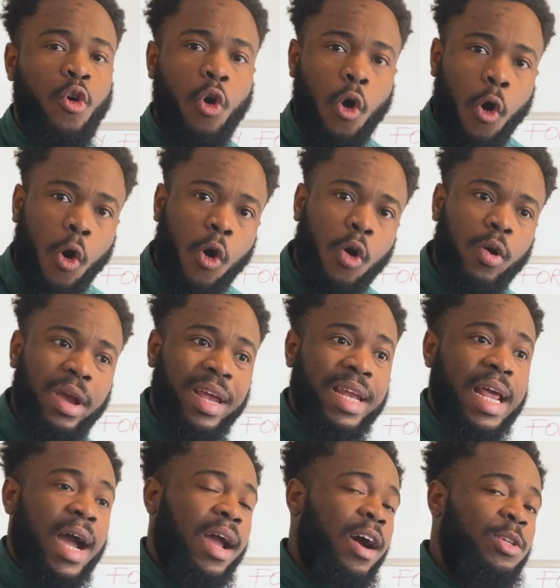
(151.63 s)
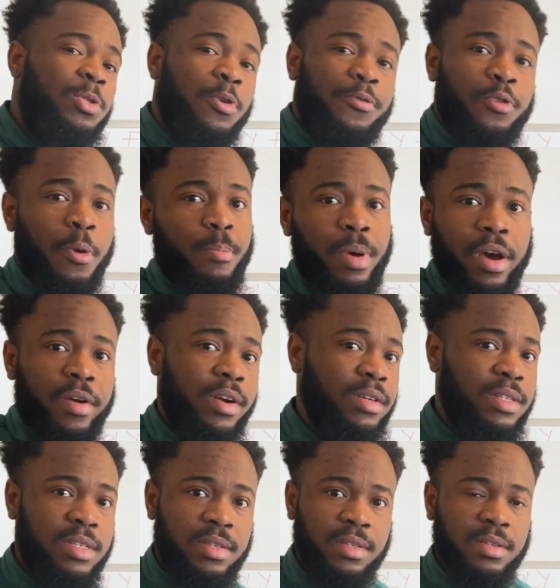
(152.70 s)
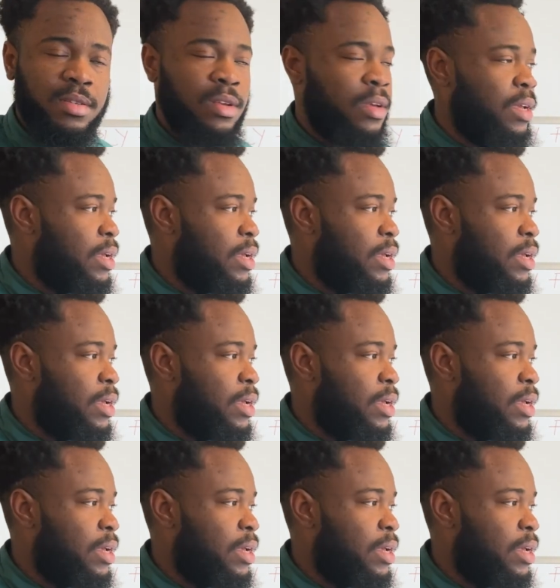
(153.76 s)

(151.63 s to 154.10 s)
or in the account of your parents.